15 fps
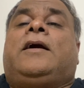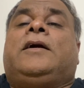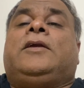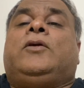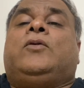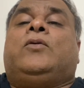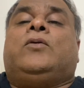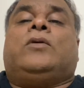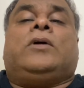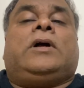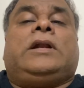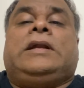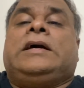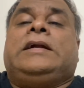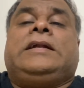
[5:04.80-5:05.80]
You
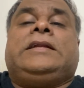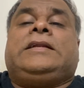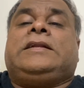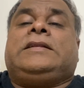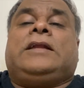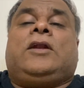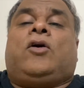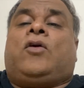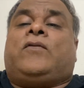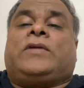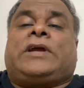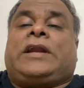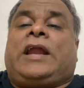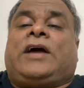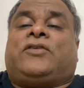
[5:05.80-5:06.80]
learned it in the lower
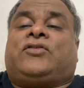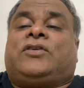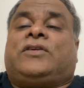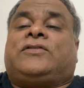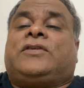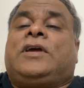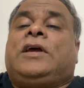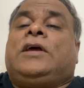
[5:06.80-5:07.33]
classes.